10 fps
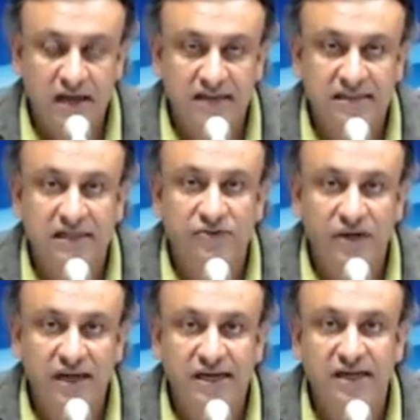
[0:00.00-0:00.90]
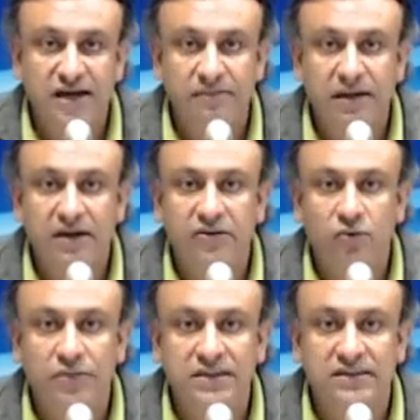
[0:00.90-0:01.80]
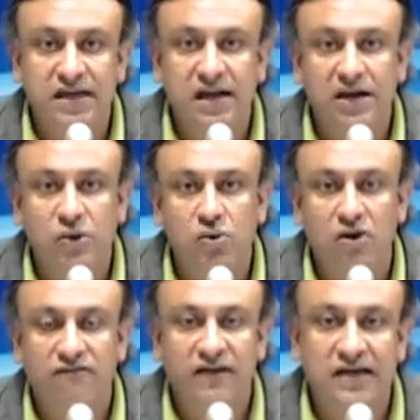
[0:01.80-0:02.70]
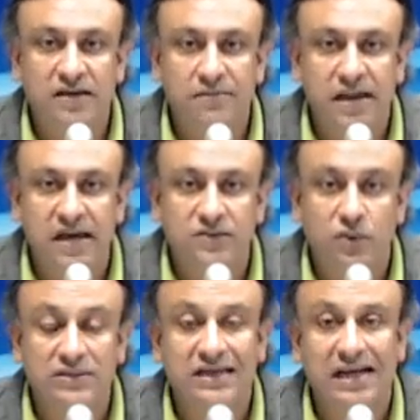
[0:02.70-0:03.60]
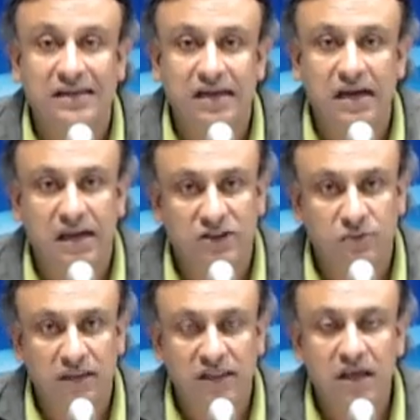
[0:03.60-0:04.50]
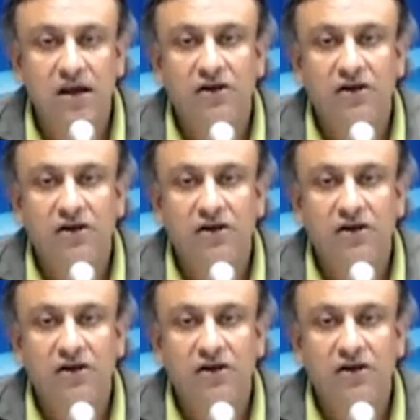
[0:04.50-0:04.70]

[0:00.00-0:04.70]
He said 389 billion rupees in lieu of income tax was collected last month,